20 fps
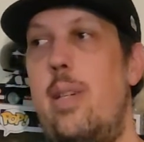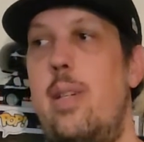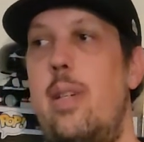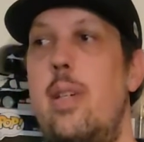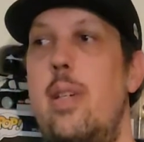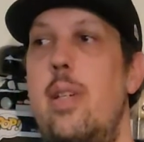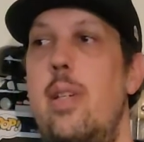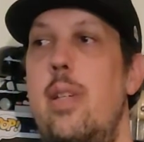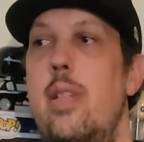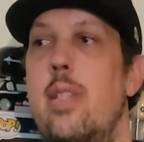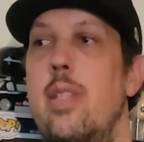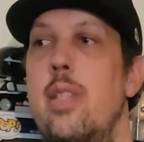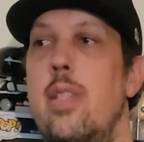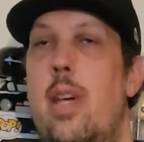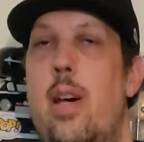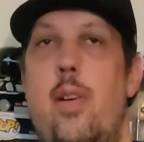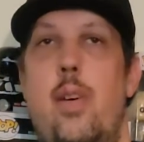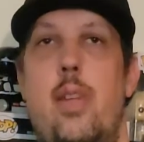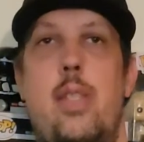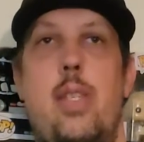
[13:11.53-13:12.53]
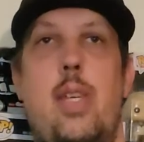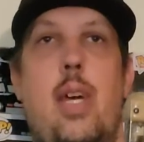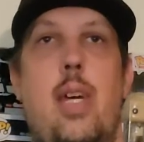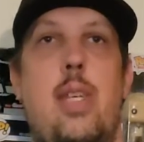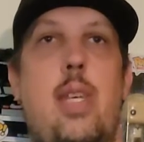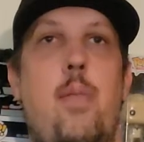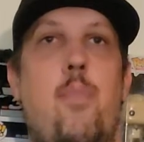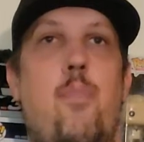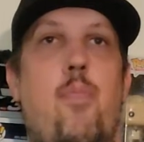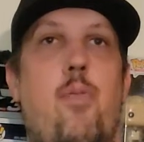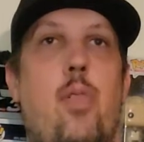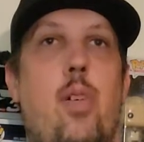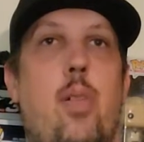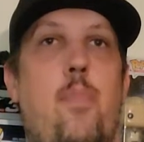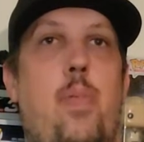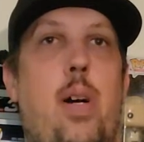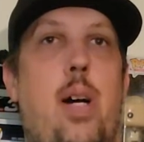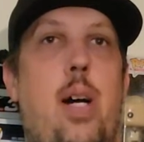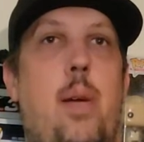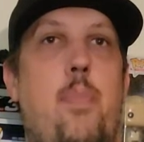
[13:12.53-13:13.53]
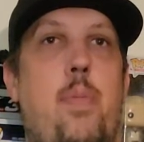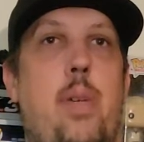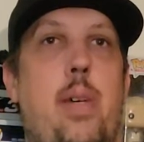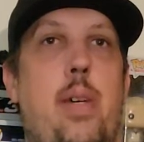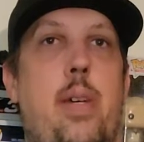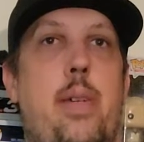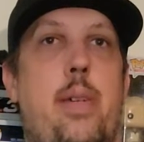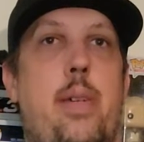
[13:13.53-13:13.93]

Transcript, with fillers: I was going to keep one pop